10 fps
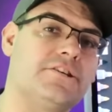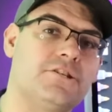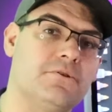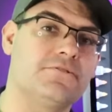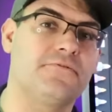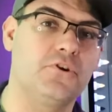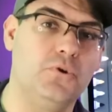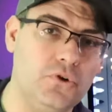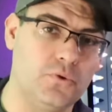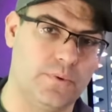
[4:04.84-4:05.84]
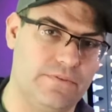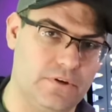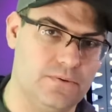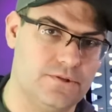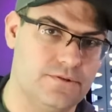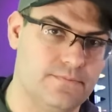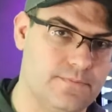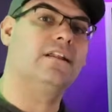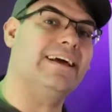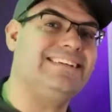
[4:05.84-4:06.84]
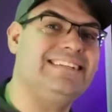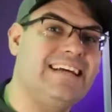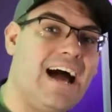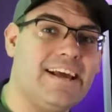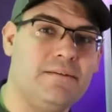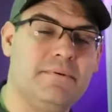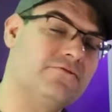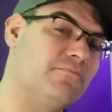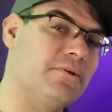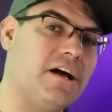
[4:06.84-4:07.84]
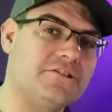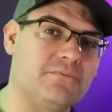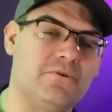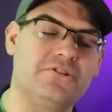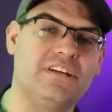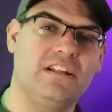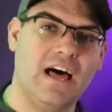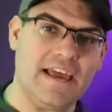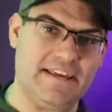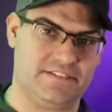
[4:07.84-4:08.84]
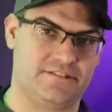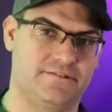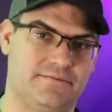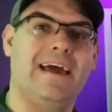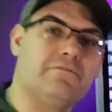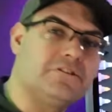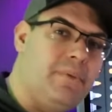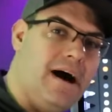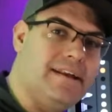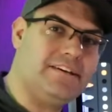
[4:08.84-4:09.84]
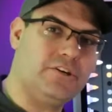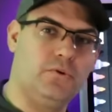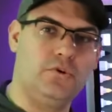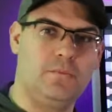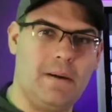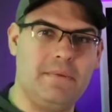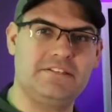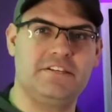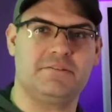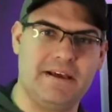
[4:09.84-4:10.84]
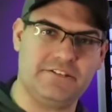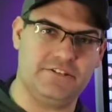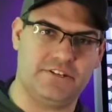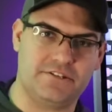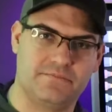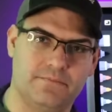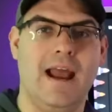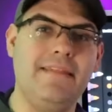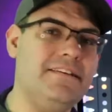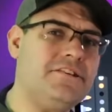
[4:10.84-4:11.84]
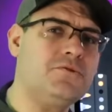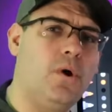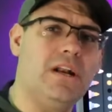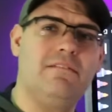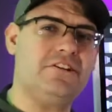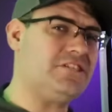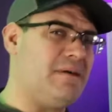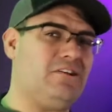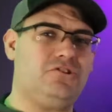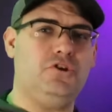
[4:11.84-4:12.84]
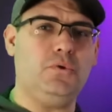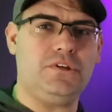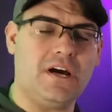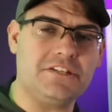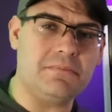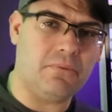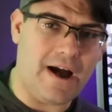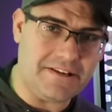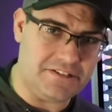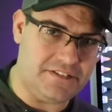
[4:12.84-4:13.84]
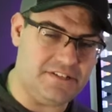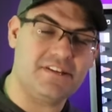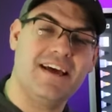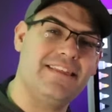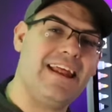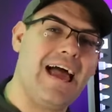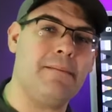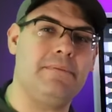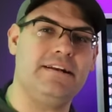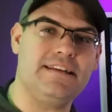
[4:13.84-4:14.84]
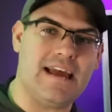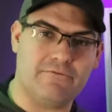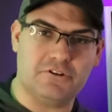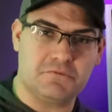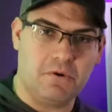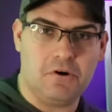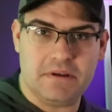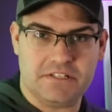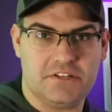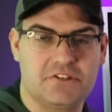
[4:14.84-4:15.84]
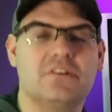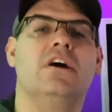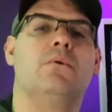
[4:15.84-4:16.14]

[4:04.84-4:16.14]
customers for Google reviews, collecting documents from customers and clients, and responding to Google My Business messages. And this is one of just about two dozen processes that happen in the average small business.